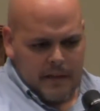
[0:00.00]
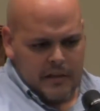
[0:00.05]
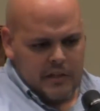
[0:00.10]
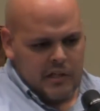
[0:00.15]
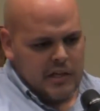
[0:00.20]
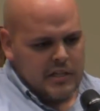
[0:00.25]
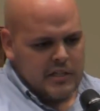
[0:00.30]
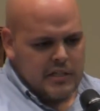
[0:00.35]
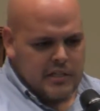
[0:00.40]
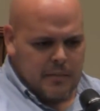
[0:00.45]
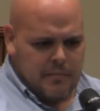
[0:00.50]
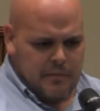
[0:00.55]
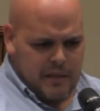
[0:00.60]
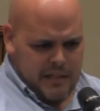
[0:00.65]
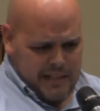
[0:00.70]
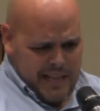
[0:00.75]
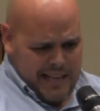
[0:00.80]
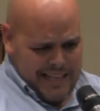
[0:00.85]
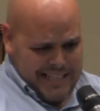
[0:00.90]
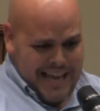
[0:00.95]
does
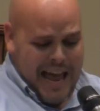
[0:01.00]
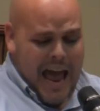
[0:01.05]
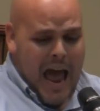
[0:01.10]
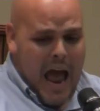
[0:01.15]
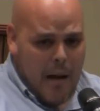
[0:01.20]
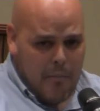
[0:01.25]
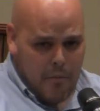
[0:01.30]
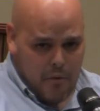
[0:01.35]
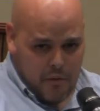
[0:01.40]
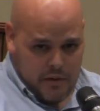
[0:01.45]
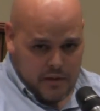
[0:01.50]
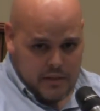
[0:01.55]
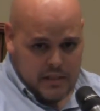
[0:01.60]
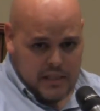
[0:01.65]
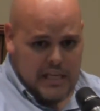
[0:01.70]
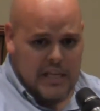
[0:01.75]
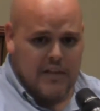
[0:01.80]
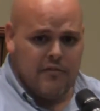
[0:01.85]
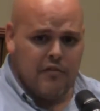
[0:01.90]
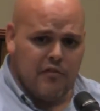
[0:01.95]
something that's aberrant,
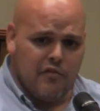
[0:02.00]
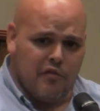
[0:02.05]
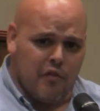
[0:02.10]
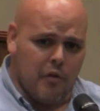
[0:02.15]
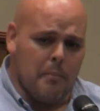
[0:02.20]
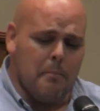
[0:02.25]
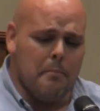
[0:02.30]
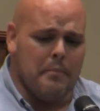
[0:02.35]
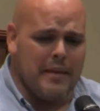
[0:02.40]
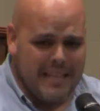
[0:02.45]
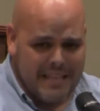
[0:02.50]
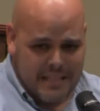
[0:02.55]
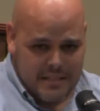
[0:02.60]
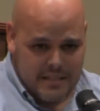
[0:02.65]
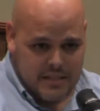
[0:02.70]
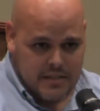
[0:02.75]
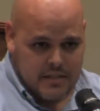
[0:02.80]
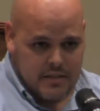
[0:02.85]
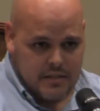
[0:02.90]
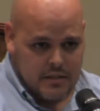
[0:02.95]
even for
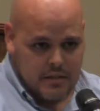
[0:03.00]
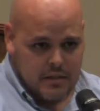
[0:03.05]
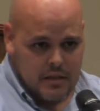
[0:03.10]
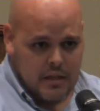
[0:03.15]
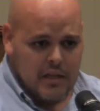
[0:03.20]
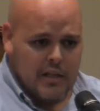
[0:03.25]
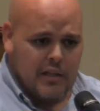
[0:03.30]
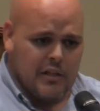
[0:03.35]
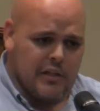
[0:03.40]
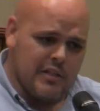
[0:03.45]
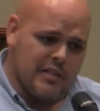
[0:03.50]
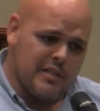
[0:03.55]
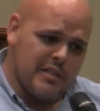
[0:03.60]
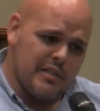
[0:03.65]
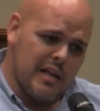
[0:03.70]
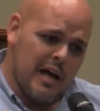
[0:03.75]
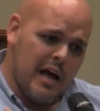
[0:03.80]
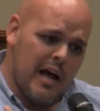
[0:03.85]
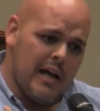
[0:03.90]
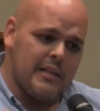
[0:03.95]
beasts,
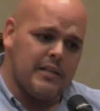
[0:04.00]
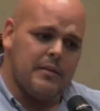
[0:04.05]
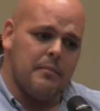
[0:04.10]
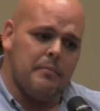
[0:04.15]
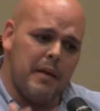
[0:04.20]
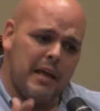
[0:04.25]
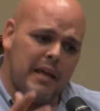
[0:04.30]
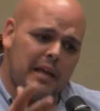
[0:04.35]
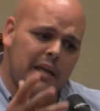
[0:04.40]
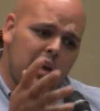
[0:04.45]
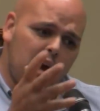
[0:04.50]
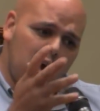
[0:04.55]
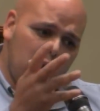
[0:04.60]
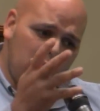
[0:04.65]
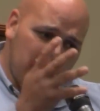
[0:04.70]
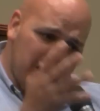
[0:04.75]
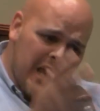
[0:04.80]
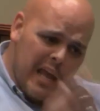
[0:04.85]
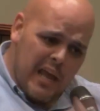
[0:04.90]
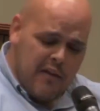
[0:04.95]
does not make it
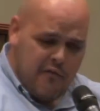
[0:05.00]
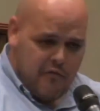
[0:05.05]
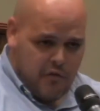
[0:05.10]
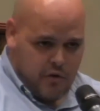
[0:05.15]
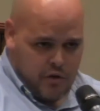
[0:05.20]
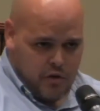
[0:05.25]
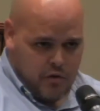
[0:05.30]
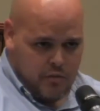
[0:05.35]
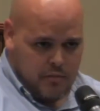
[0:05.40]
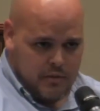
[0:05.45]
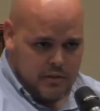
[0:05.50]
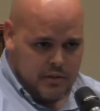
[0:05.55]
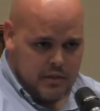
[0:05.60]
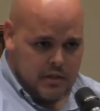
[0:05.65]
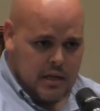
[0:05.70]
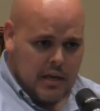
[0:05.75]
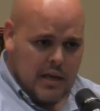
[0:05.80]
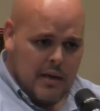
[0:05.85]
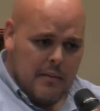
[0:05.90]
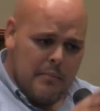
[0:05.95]
okay for
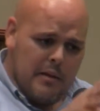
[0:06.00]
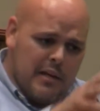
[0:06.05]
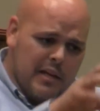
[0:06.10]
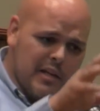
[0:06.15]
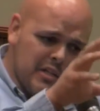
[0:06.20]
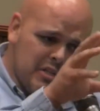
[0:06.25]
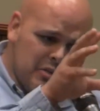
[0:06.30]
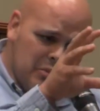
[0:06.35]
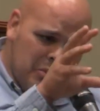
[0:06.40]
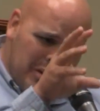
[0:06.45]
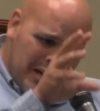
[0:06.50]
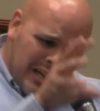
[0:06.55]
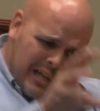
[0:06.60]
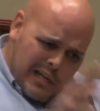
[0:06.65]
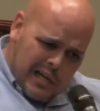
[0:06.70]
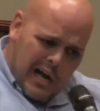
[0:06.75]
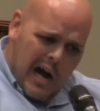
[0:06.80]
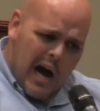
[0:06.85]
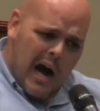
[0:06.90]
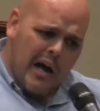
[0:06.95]
humans, because
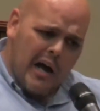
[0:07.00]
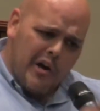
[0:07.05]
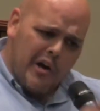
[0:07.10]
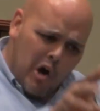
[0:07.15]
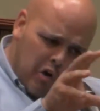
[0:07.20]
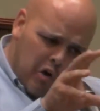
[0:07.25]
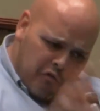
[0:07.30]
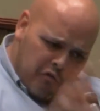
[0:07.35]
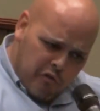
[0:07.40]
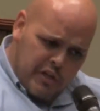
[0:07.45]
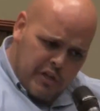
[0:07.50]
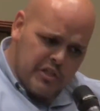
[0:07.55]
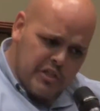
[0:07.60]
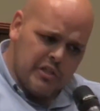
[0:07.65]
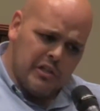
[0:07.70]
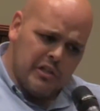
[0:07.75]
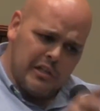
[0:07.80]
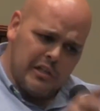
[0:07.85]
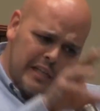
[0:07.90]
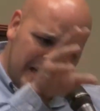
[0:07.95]
what God
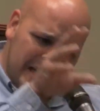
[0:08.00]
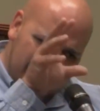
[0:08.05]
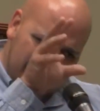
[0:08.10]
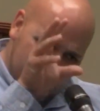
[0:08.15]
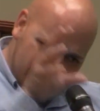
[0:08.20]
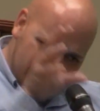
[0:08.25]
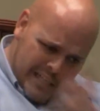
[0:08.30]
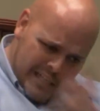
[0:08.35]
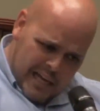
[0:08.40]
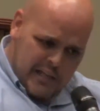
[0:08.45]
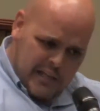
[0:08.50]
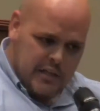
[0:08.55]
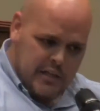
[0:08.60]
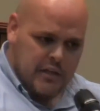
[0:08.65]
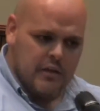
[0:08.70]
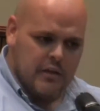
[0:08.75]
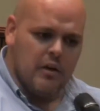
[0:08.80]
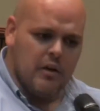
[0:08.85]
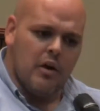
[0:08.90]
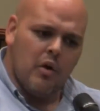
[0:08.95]
originally
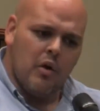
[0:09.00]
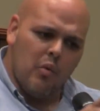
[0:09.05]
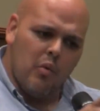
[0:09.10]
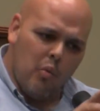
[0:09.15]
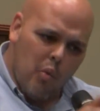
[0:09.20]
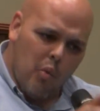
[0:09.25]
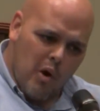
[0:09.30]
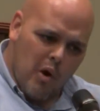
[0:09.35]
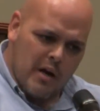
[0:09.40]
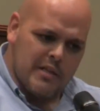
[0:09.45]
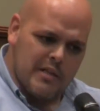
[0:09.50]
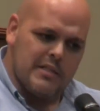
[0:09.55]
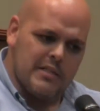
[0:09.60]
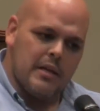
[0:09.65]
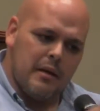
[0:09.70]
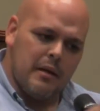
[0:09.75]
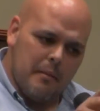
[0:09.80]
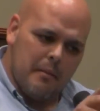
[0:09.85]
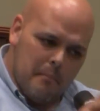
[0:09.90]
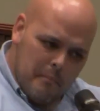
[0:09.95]
intended
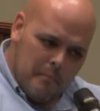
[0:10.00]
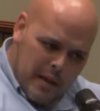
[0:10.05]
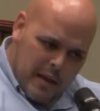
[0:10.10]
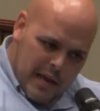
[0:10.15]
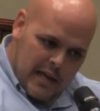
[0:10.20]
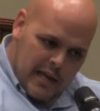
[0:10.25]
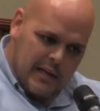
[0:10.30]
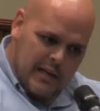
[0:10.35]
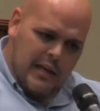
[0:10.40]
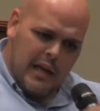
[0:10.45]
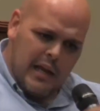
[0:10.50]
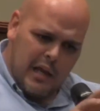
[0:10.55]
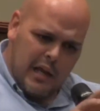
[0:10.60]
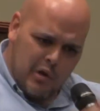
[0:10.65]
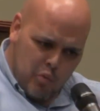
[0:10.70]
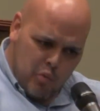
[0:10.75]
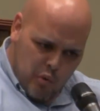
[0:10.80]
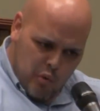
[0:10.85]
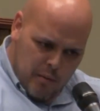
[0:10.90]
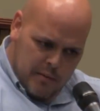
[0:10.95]
was man
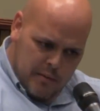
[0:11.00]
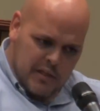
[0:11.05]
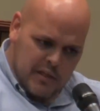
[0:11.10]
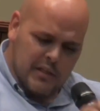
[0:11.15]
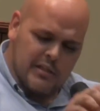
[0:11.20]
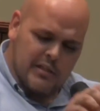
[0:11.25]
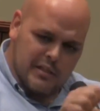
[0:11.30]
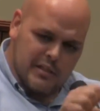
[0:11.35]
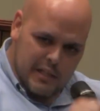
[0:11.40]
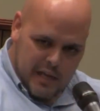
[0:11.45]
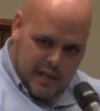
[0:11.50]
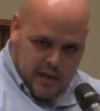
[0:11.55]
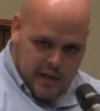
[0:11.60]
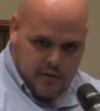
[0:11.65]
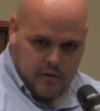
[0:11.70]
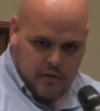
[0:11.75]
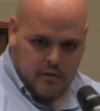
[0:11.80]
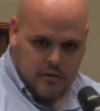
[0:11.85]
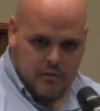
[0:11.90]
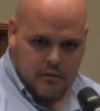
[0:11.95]
and women
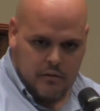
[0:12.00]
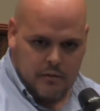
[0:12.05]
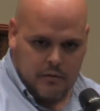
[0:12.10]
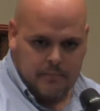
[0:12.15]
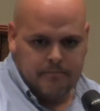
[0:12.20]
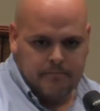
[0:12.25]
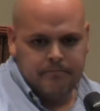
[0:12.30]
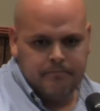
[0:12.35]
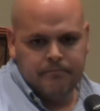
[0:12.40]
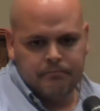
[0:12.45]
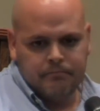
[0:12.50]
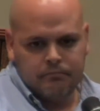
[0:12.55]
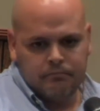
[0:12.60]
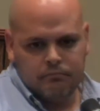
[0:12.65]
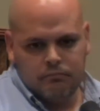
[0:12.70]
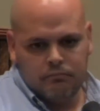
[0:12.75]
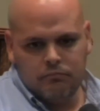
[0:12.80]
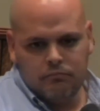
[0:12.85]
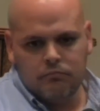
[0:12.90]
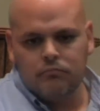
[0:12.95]
together.
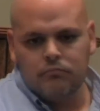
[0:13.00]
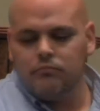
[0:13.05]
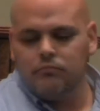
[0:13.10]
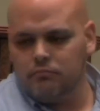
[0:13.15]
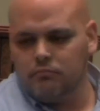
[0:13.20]
Amen.